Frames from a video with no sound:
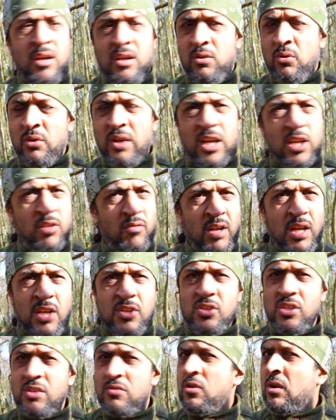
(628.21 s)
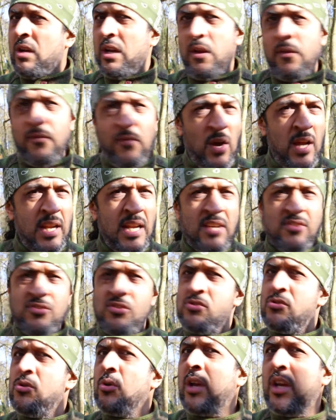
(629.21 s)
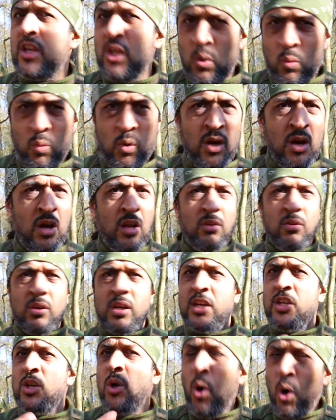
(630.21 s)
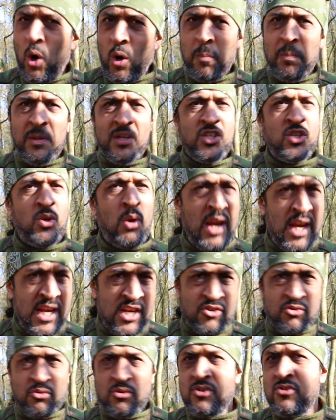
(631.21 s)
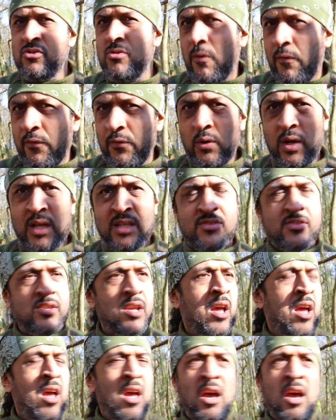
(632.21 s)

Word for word: Look at your relationships, look at your finances, look at your work, look at your hobbies, your interests, your friends,